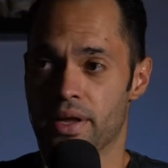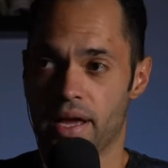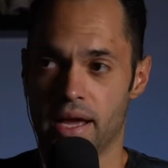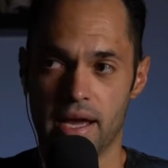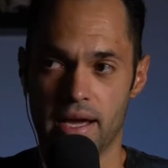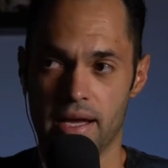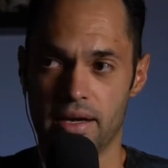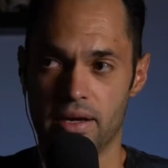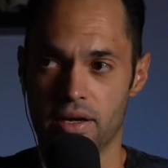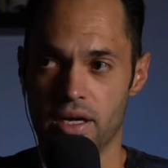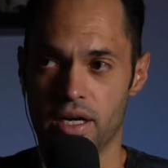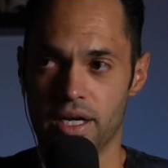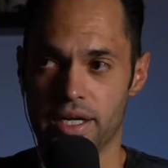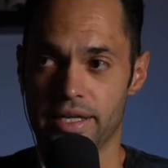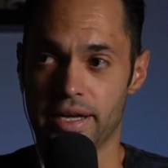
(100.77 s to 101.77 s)
And
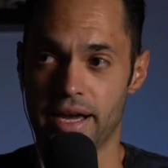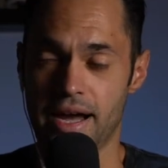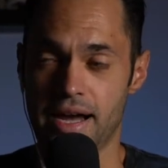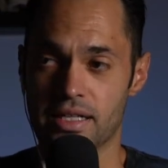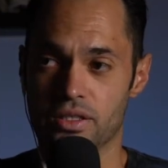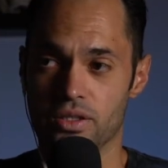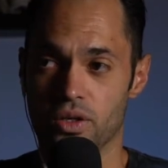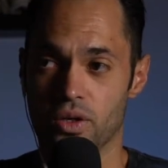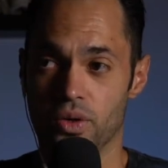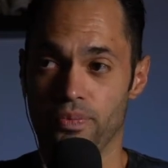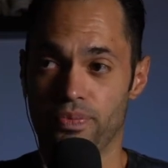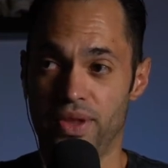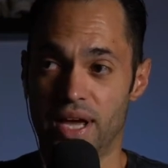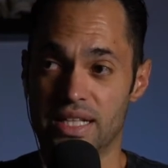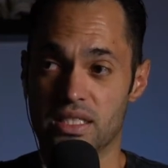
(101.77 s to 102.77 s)
so
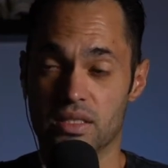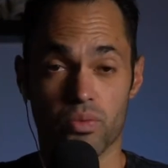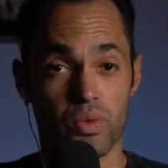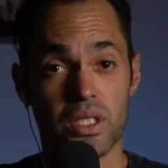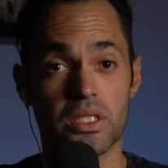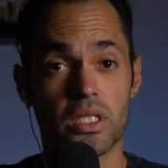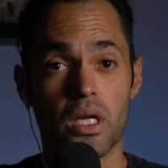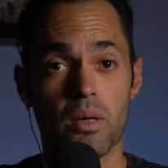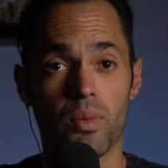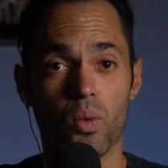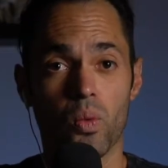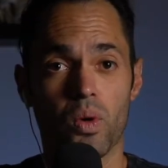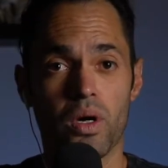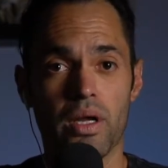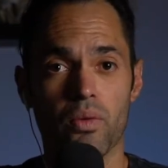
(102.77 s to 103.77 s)
that's reason number
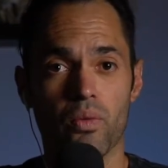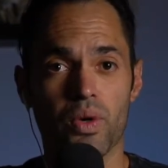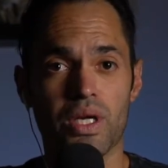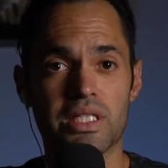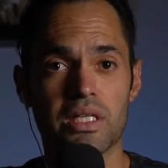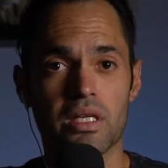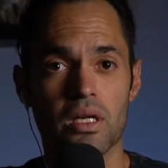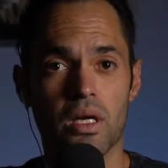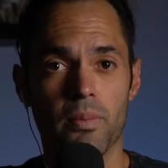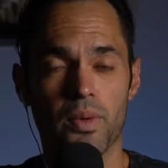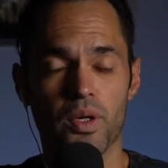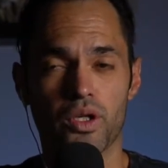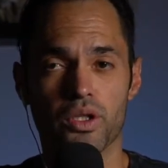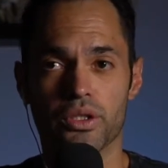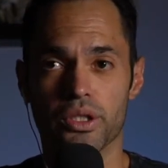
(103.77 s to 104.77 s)
one. Reason
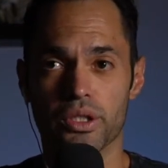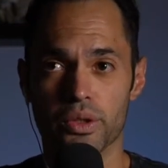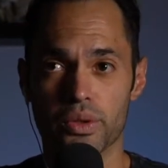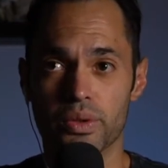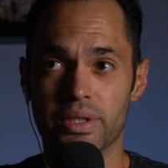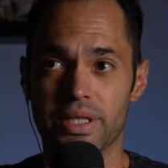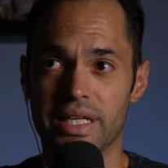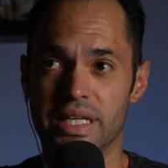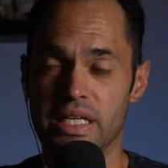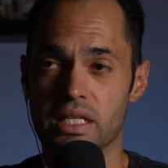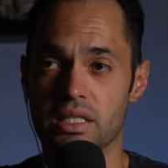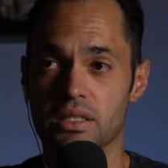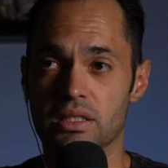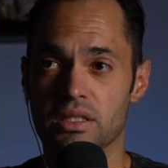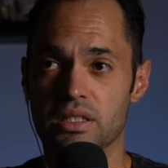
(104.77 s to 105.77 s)
number two
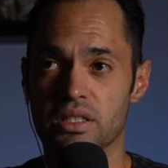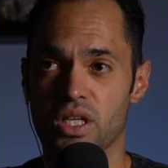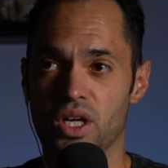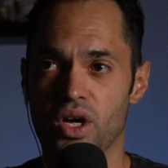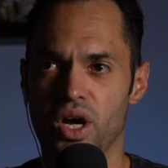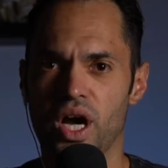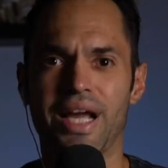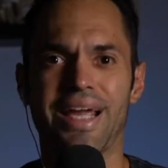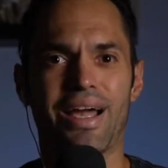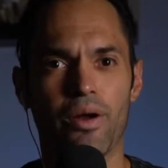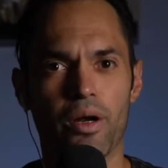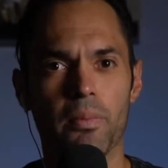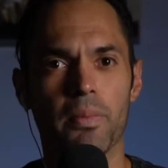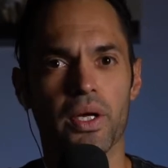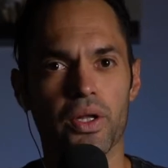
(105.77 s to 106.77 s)
is
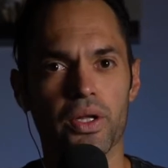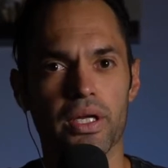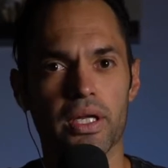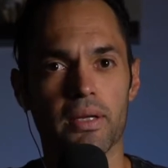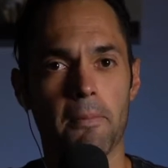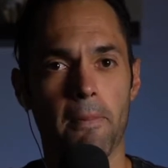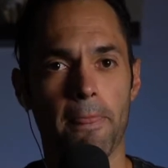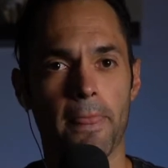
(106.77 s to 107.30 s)
accountability.